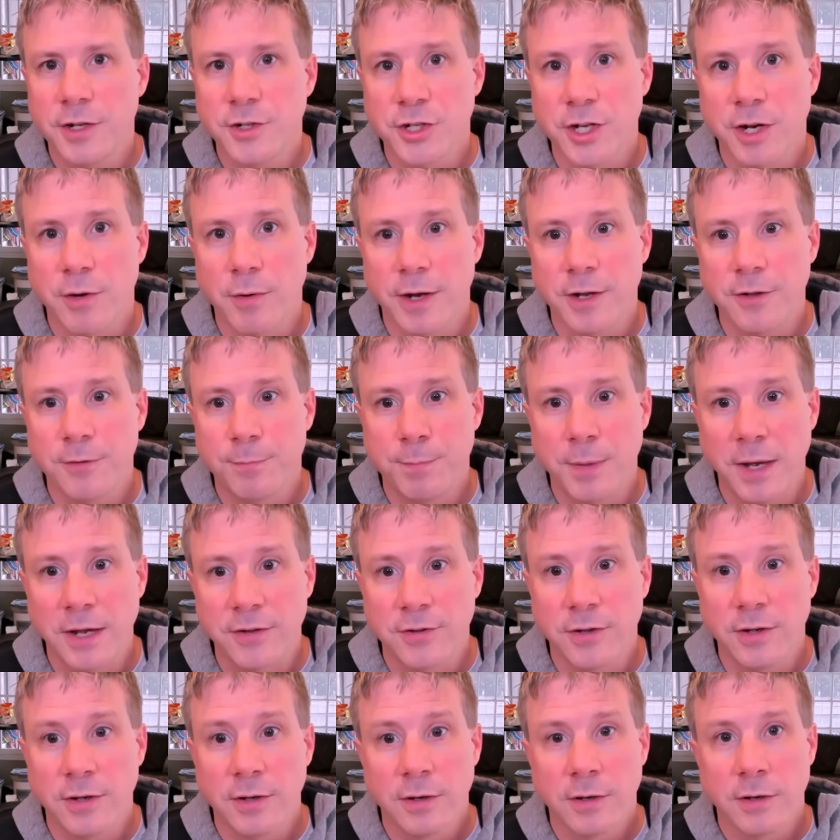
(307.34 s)
generates
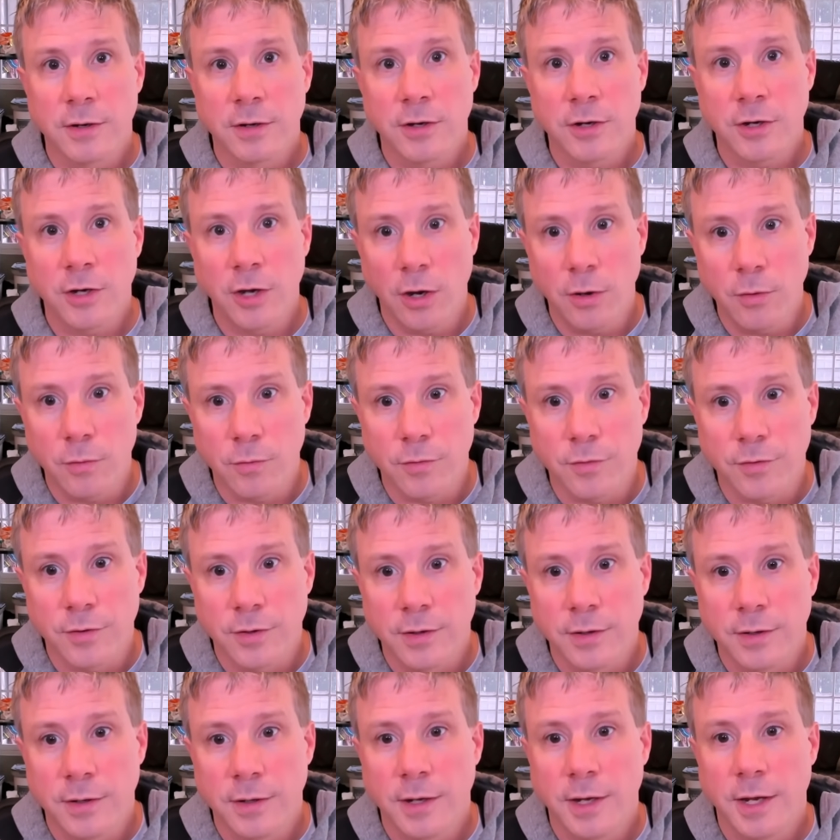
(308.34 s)
better code.
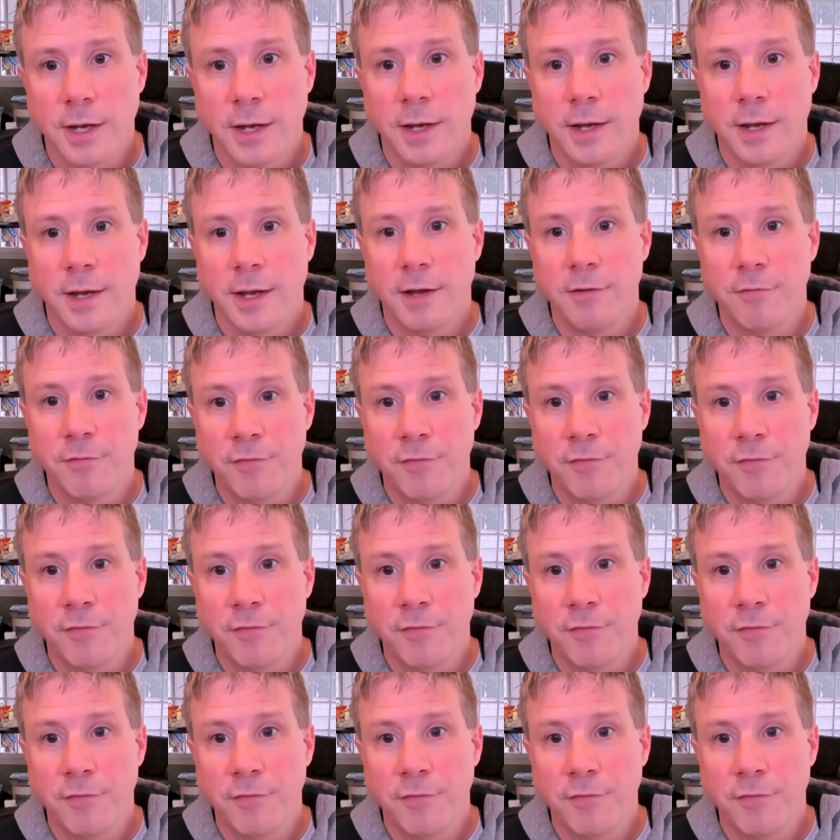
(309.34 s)
In